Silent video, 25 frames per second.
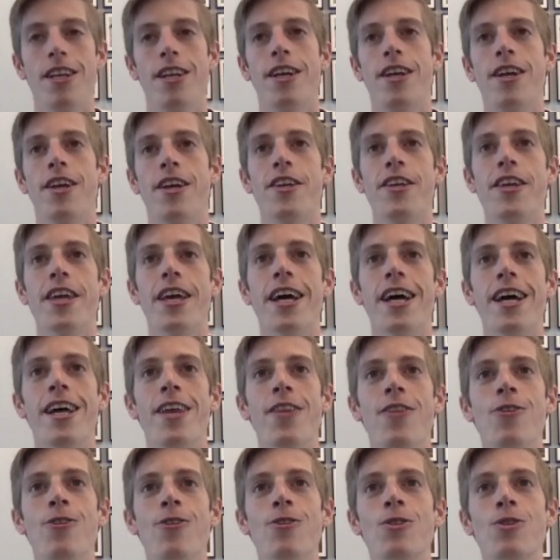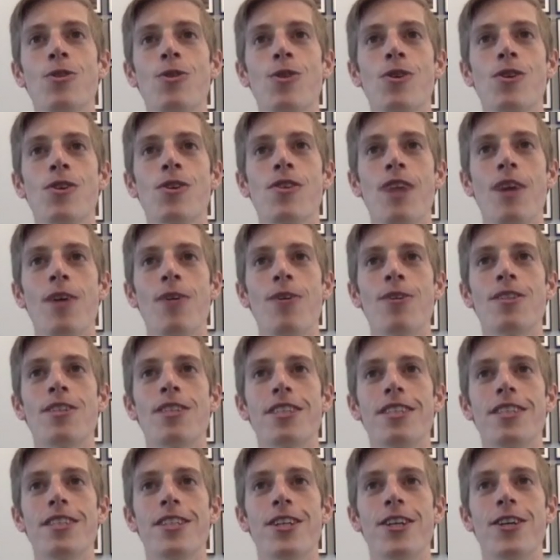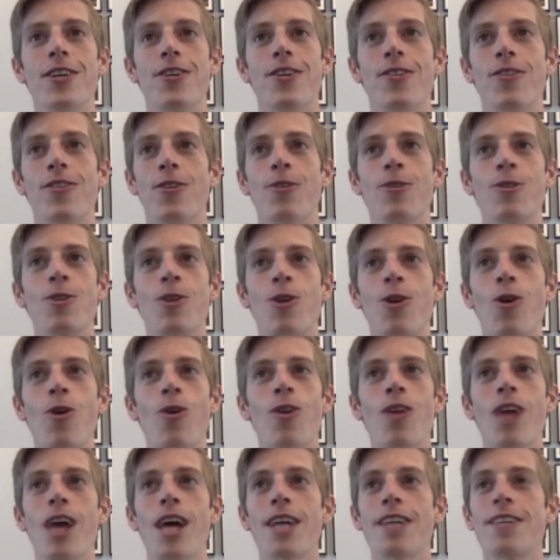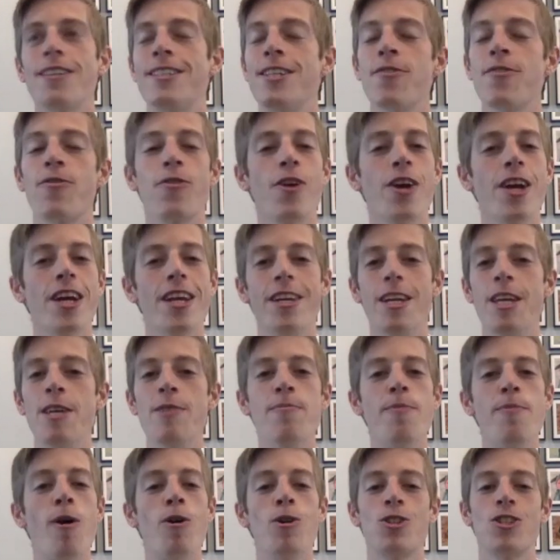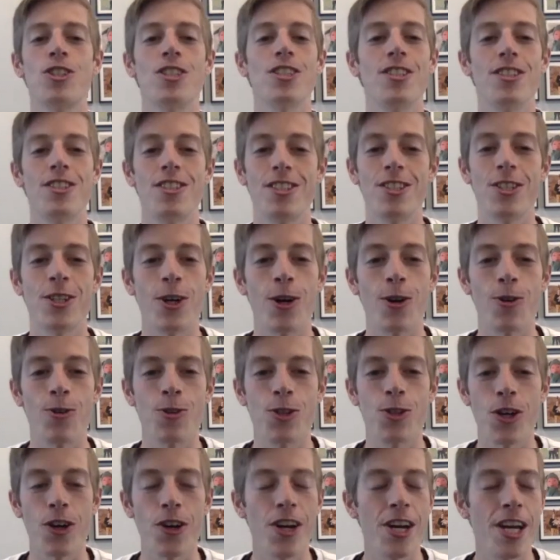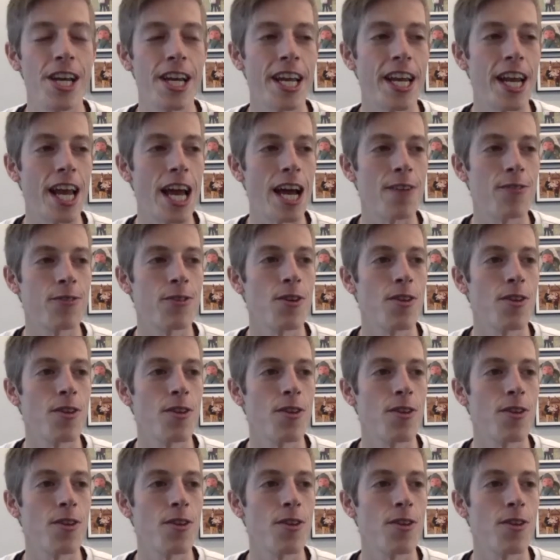Yeah, there was a whole lot of different emotions, during and after